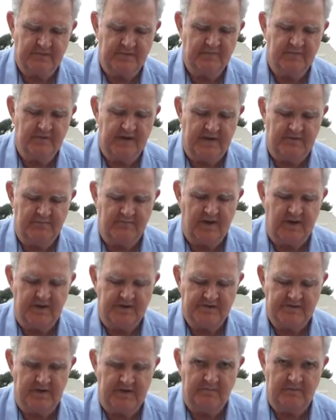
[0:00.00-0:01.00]
the
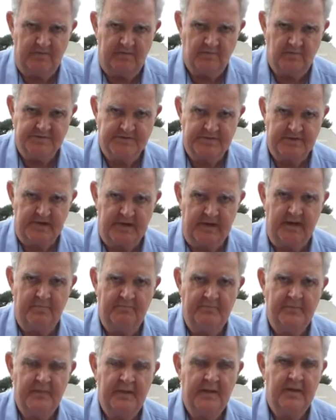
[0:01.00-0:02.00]
regime that was there,
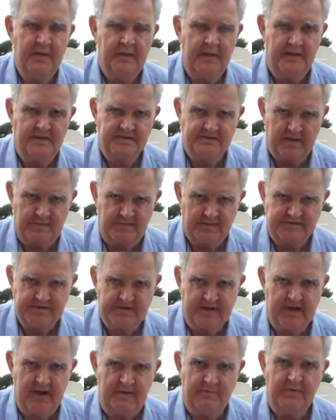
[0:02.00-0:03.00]
and some
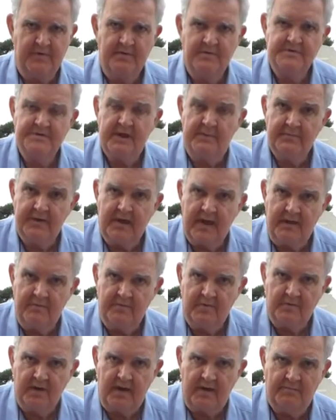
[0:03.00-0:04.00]
escaped. Some came
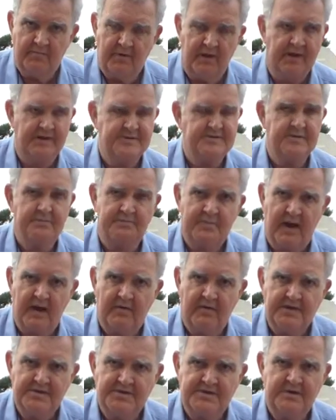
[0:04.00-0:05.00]
to our place. The
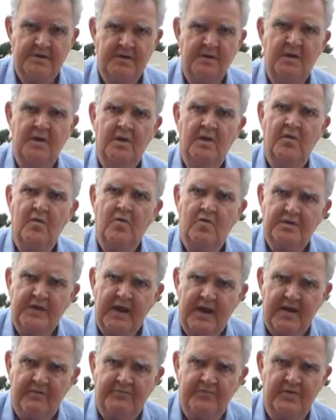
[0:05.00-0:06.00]
parish looked
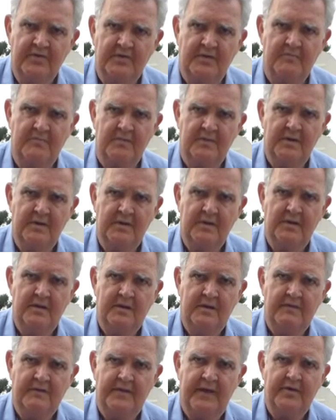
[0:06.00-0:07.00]
after them.
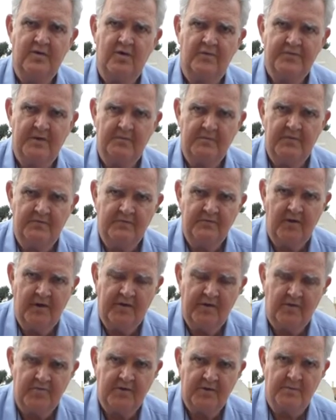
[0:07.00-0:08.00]
They got them
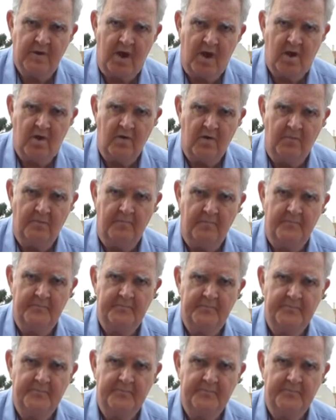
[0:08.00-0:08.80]
a home,